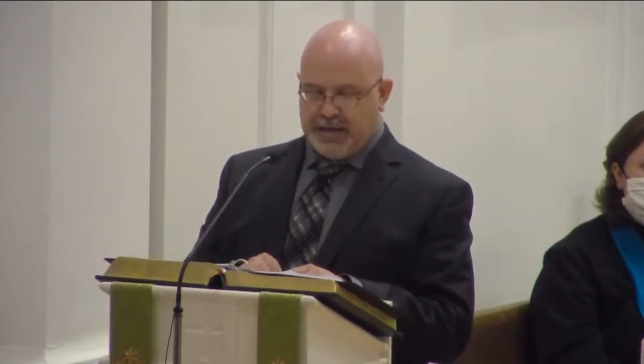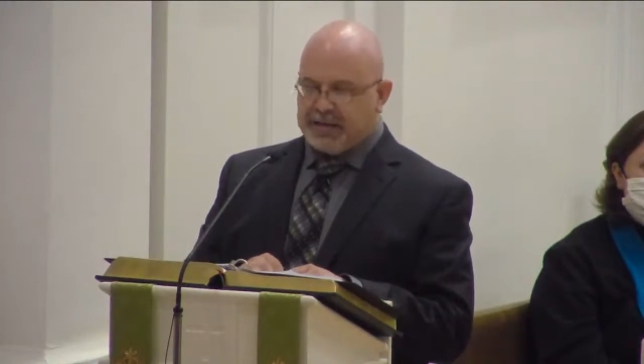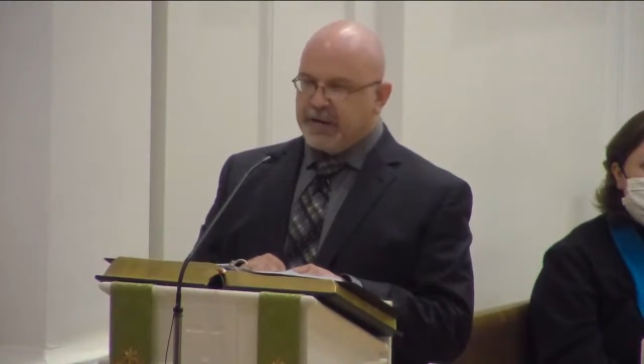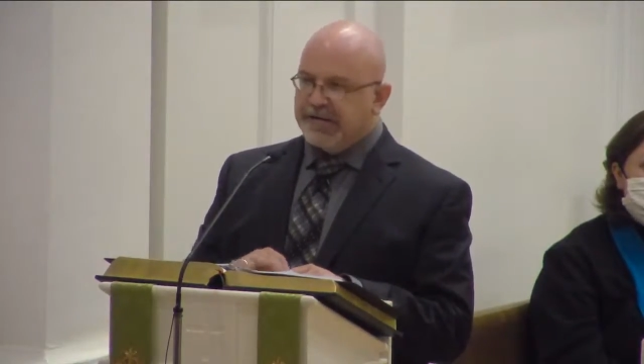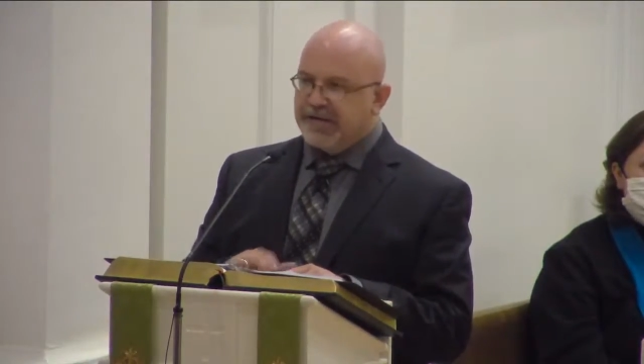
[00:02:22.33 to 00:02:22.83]

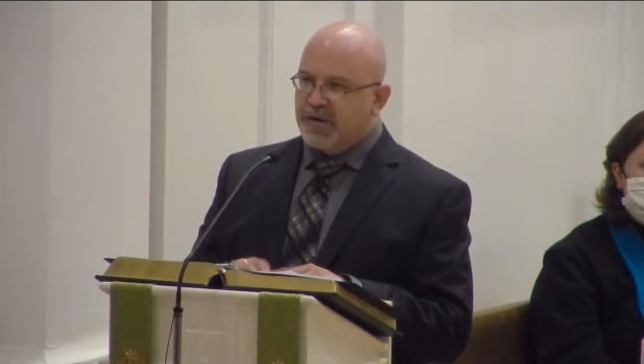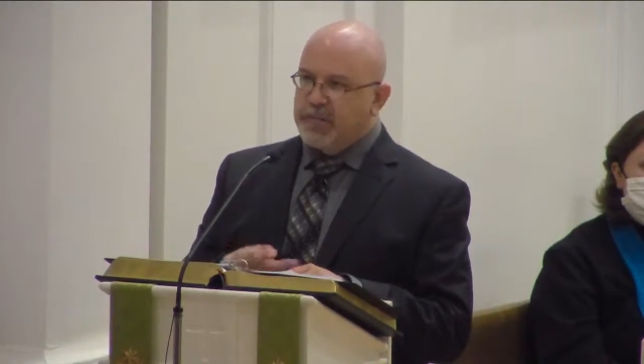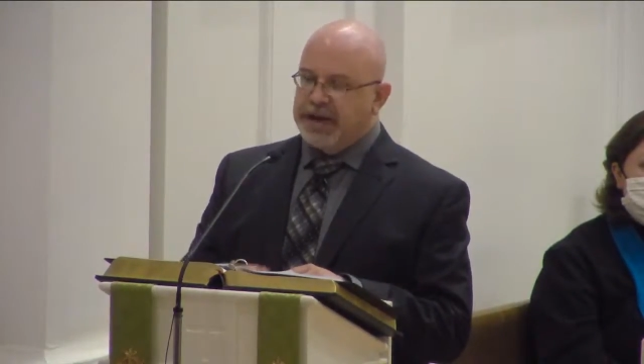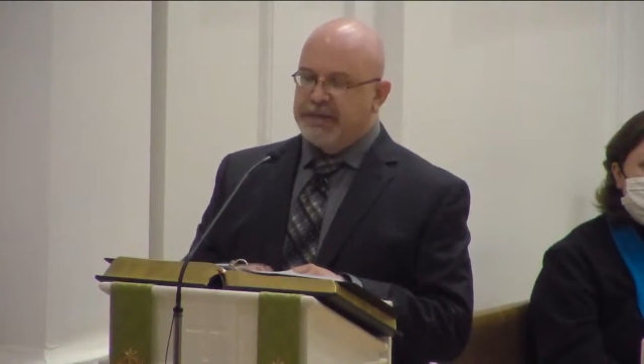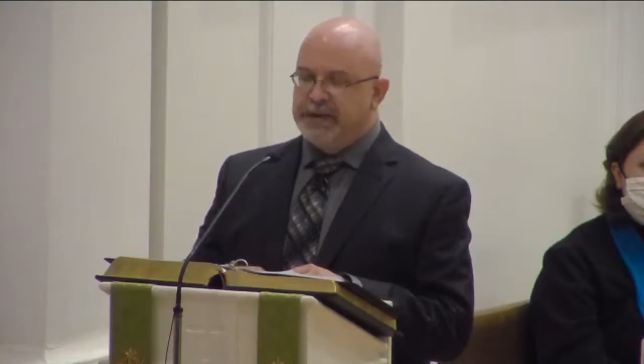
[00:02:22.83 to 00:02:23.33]
There are so
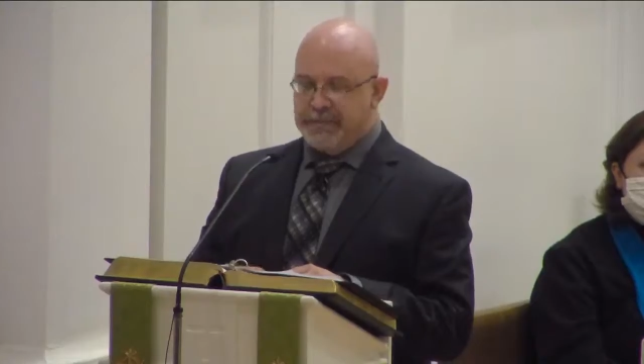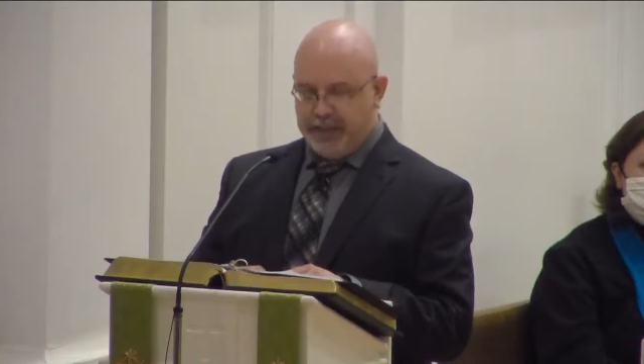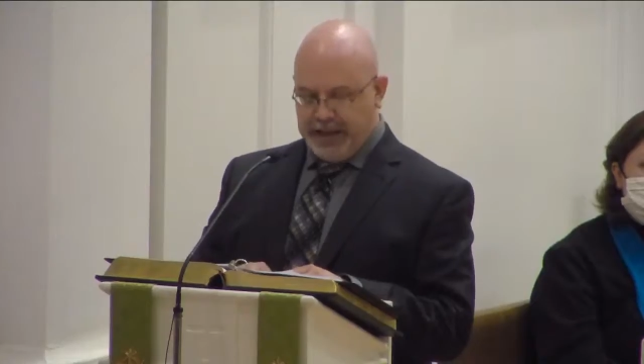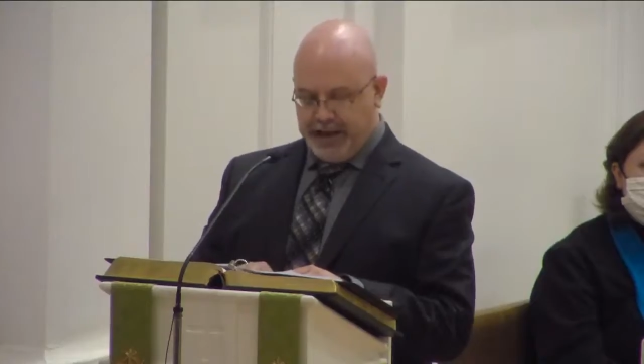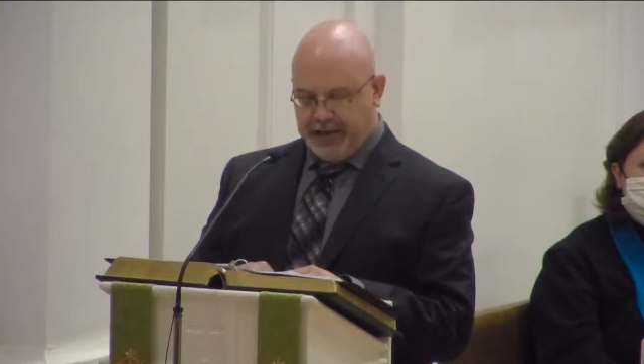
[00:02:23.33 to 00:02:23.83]
many
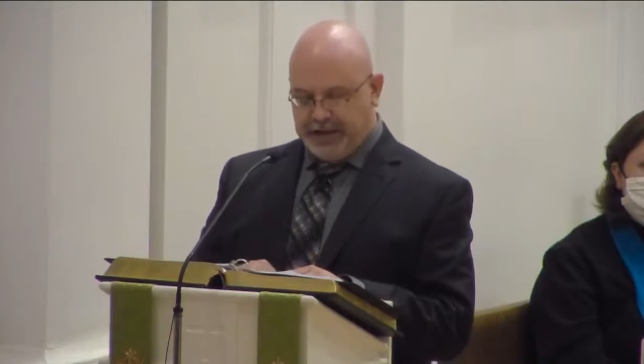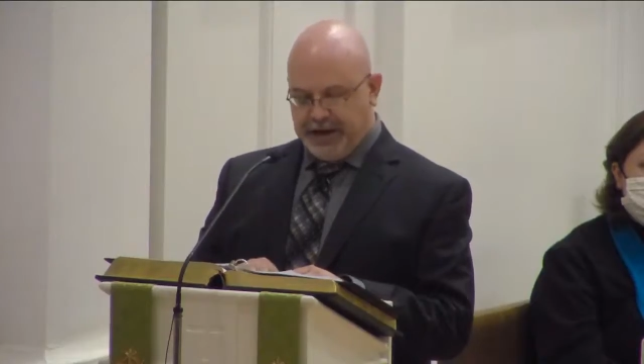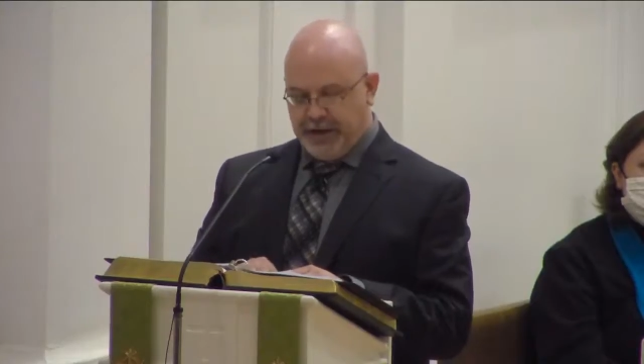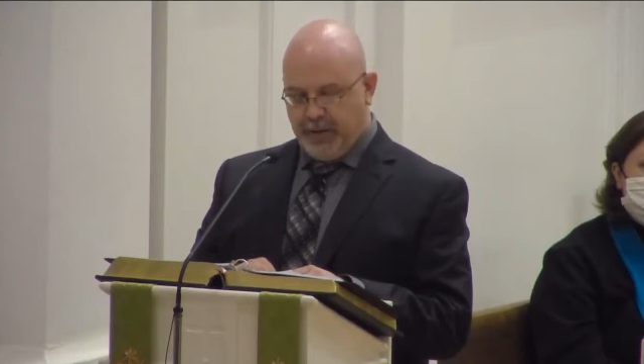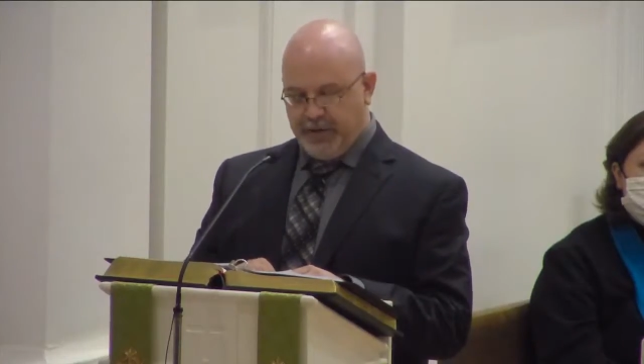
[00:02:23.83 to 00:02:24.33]
people out
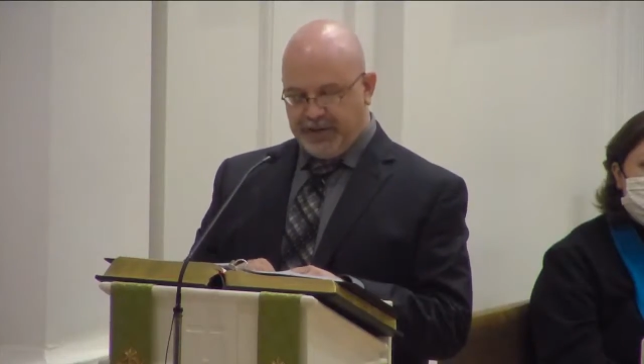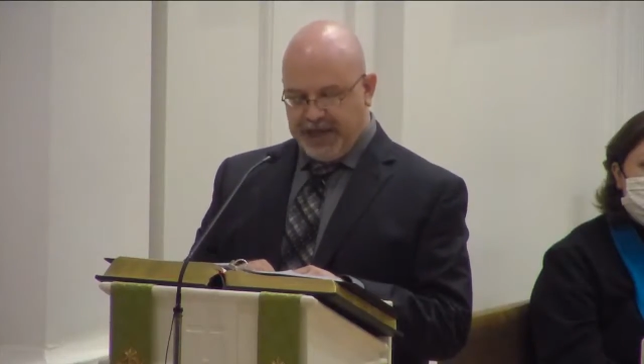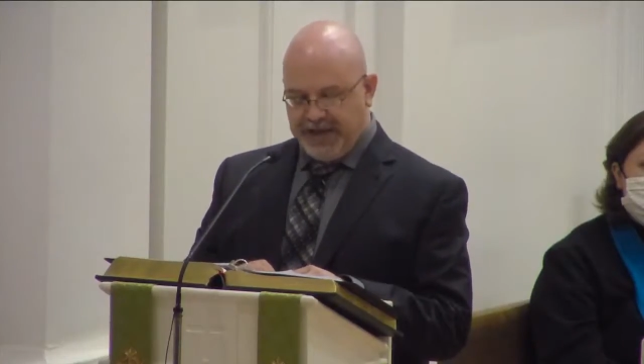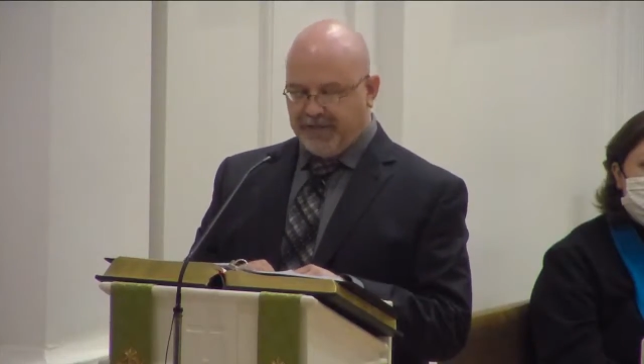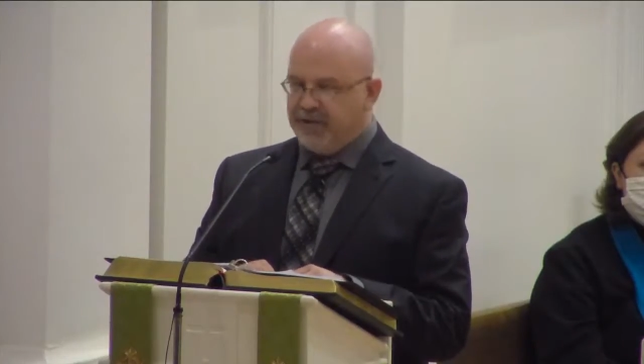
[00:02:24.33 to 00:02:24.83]
there who are
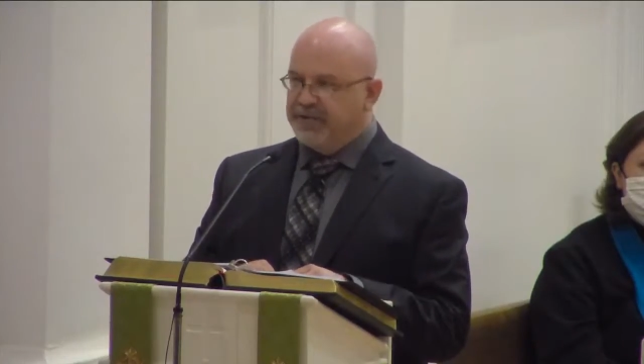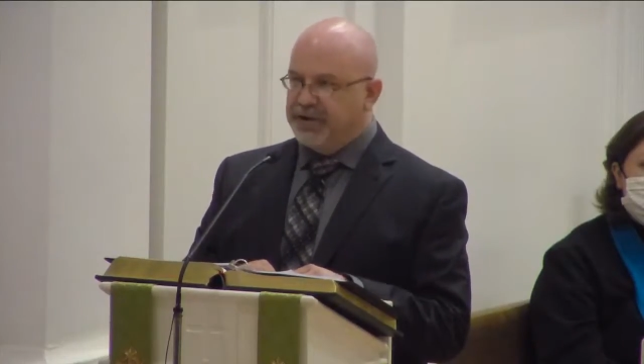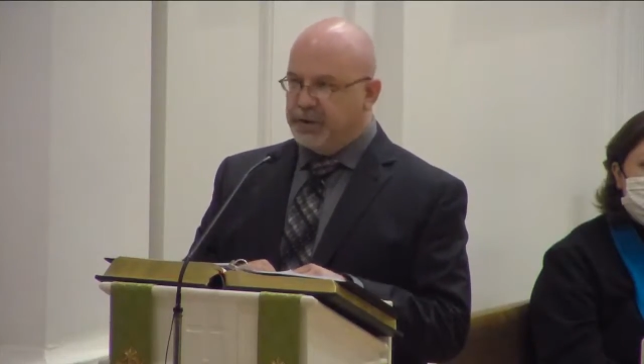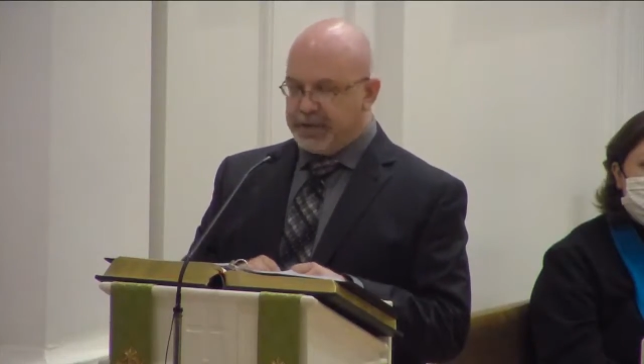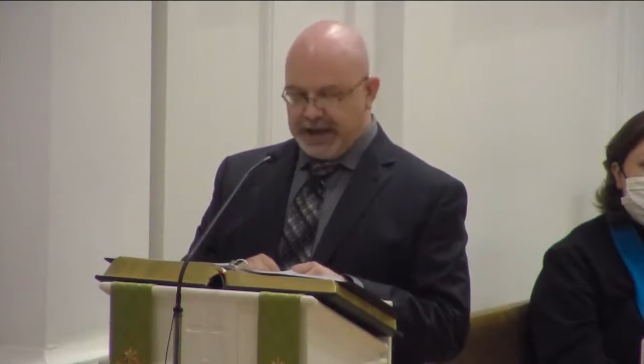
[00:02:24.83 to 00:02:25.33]
thankful for
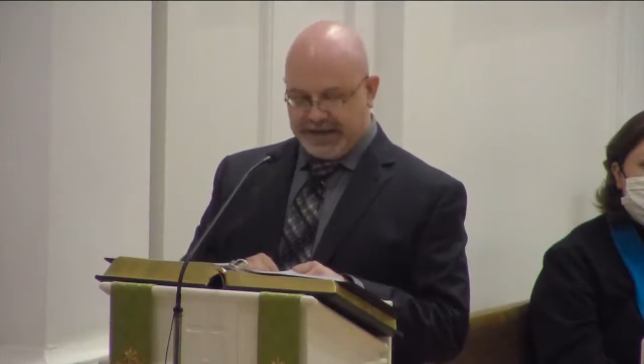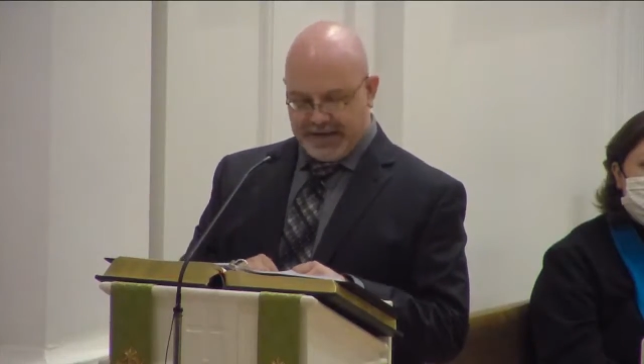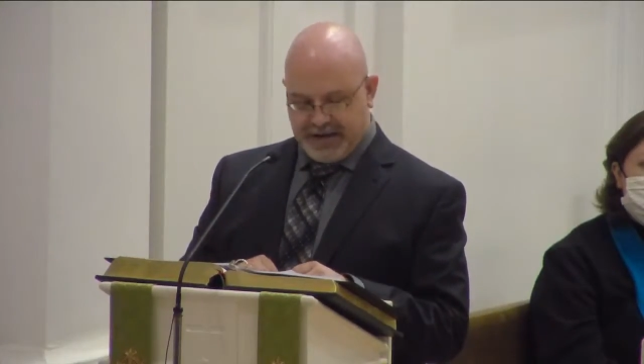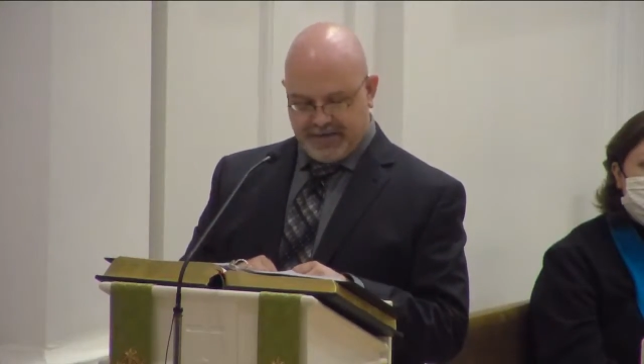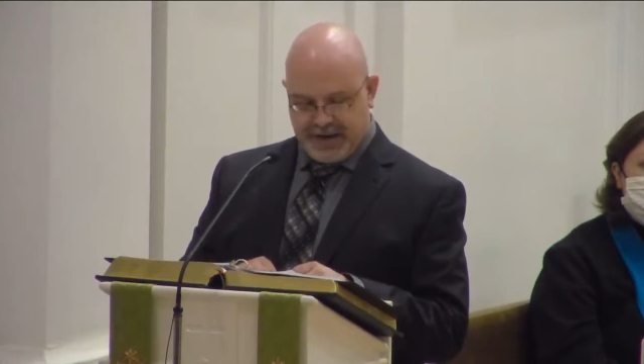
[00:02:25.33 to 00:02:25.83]
your
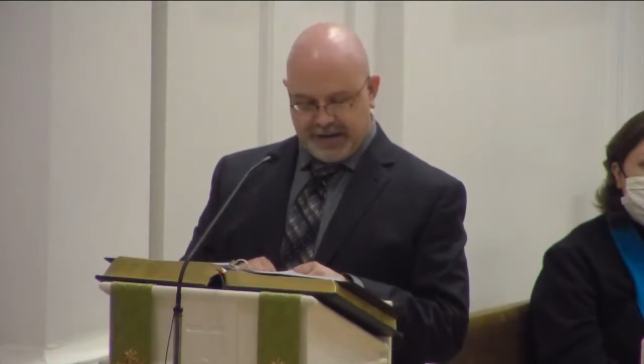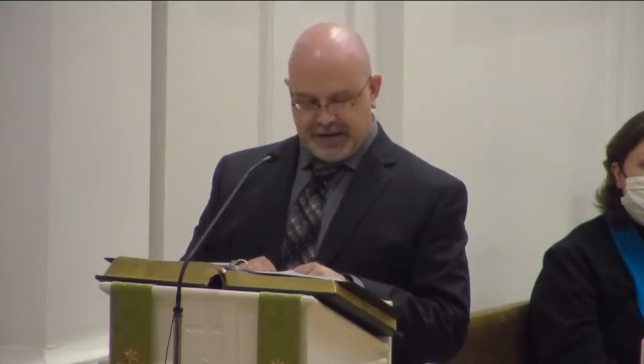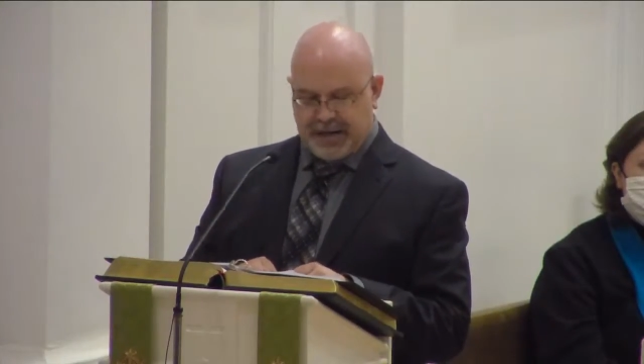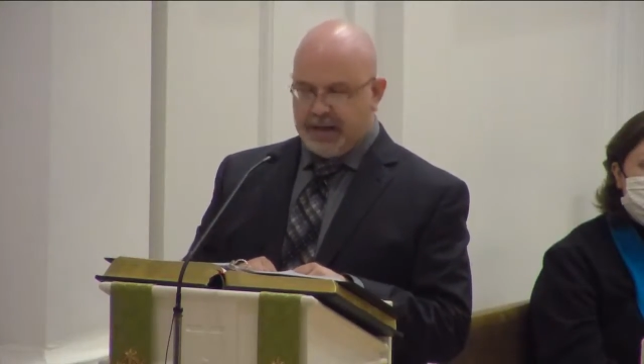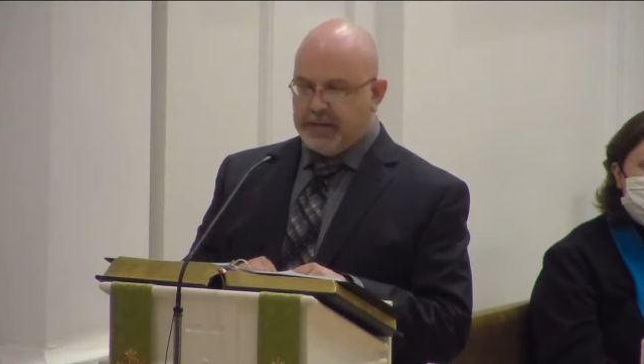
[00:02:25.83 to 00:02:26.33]
past efforts.